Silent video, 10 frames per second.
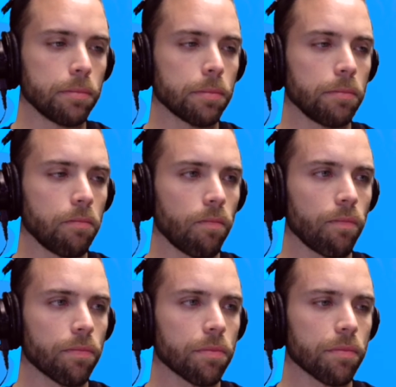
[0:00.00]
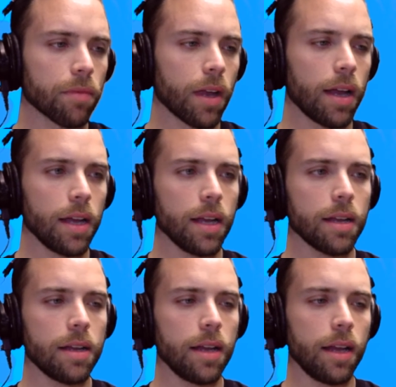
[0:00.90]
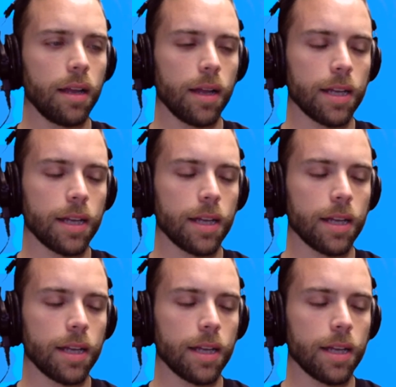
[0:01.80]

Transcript: [no speech]